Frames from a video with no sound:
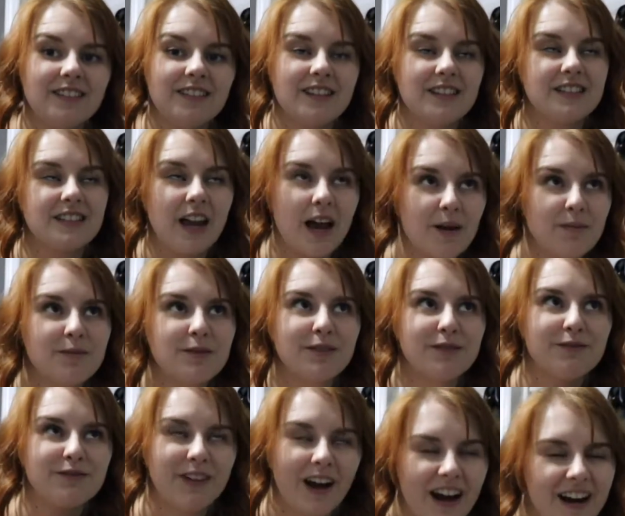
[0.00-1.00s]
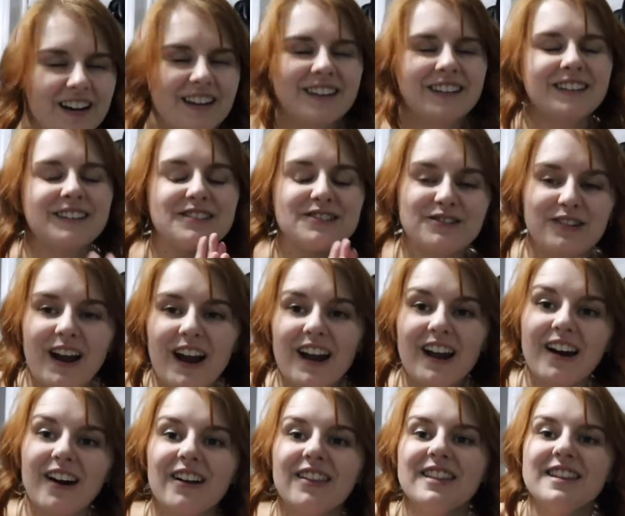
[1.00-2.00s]
It's time to finally
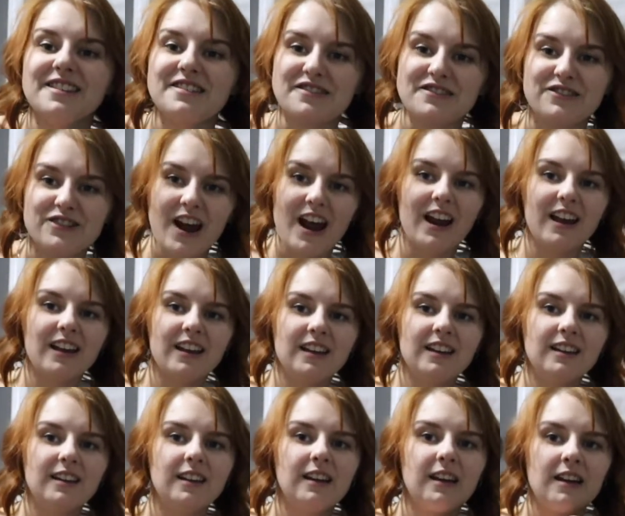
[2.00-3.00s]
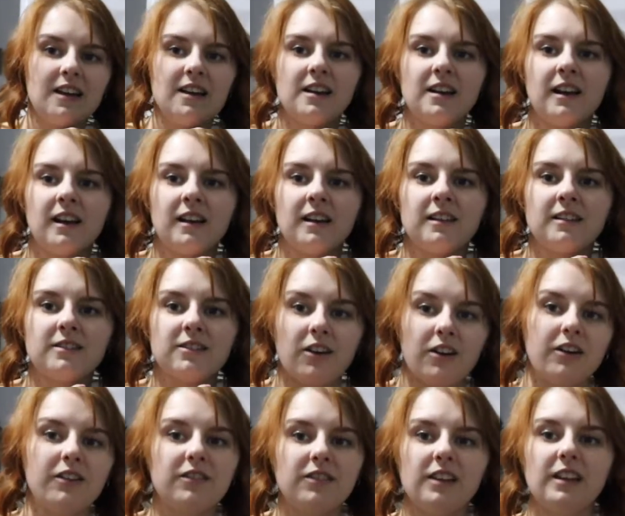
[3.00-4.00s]
try on this jacket.
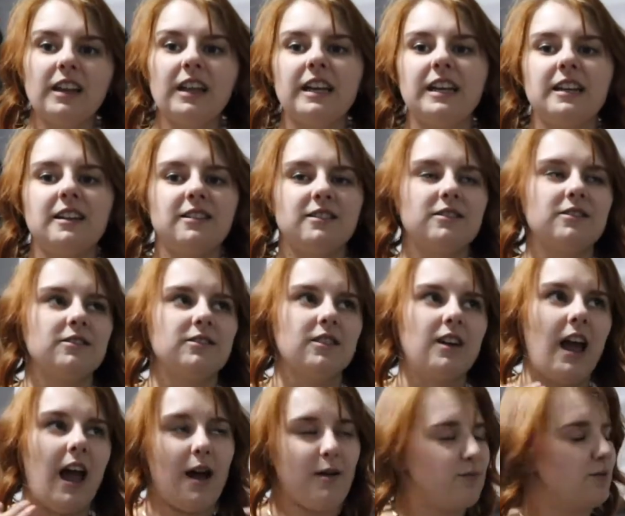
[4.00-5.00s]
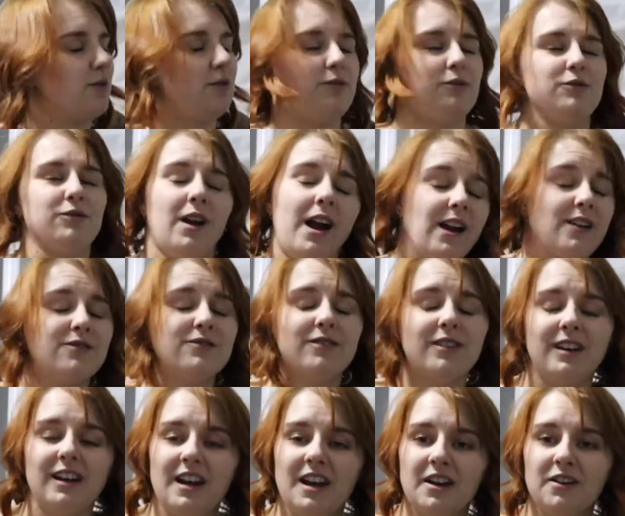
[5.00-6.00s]
Sorry if the lighting's absolute trash
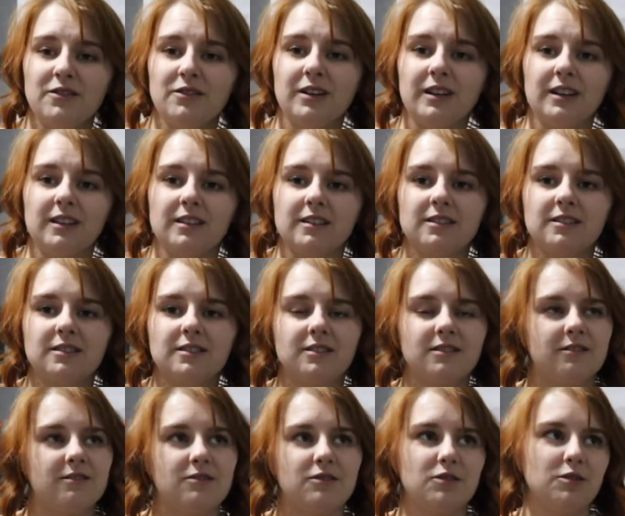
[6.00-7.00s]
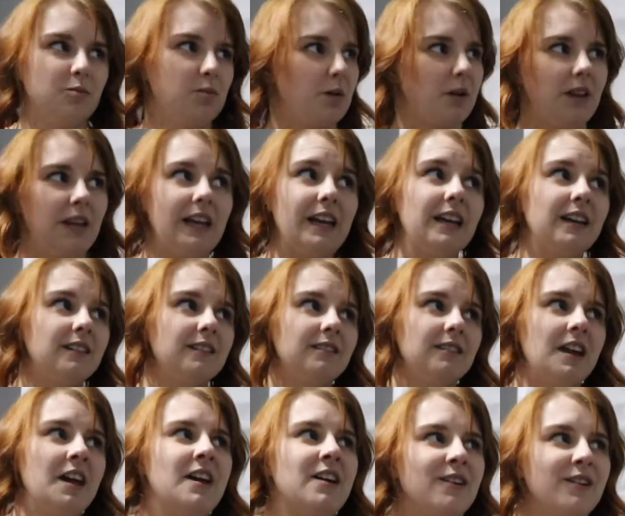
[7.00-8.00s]
right now. It's super late
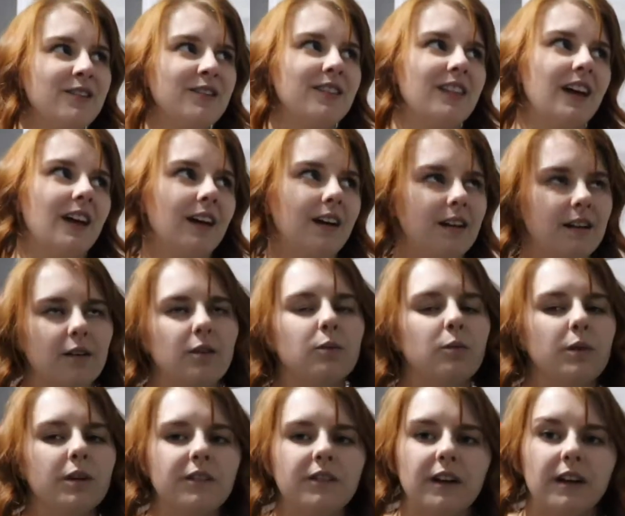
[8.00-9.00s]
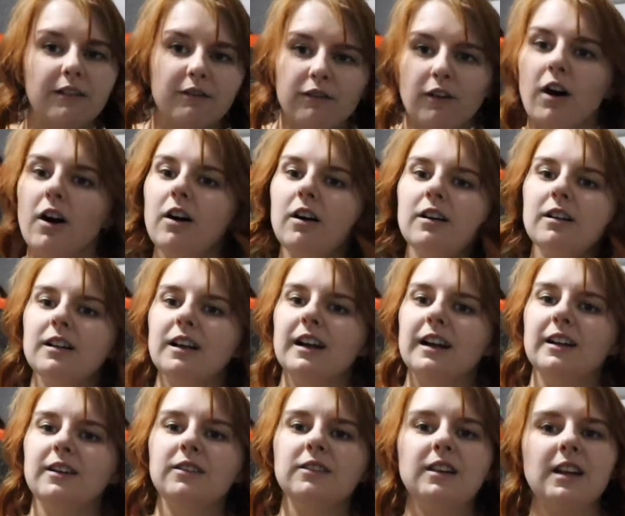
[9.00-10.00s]
that we've hit fall
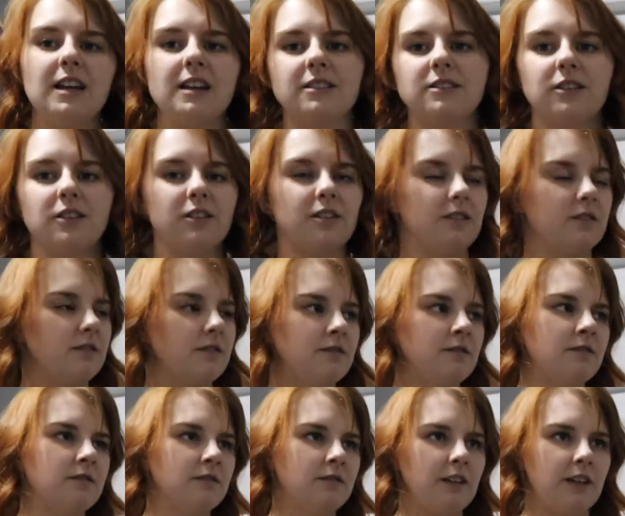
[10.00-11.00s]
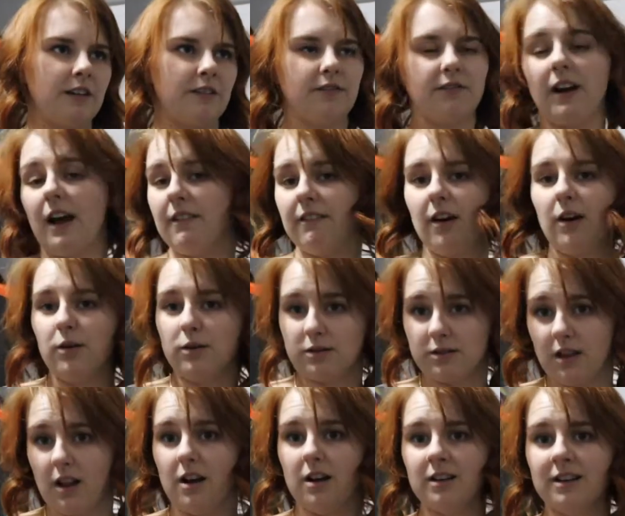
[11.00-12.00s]
and days are like 5
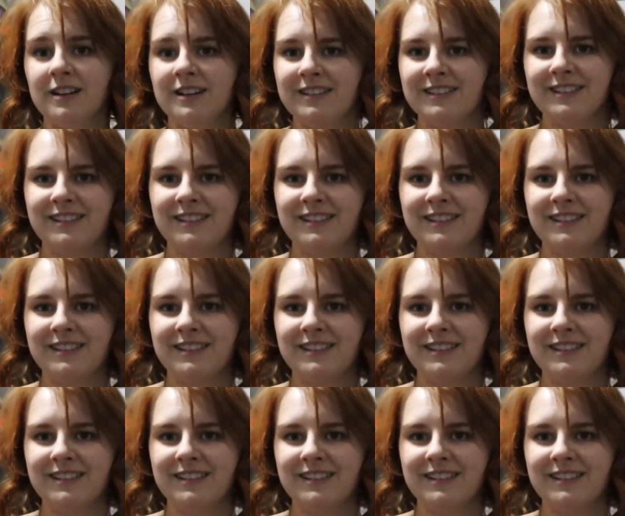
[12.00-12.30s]
hours long.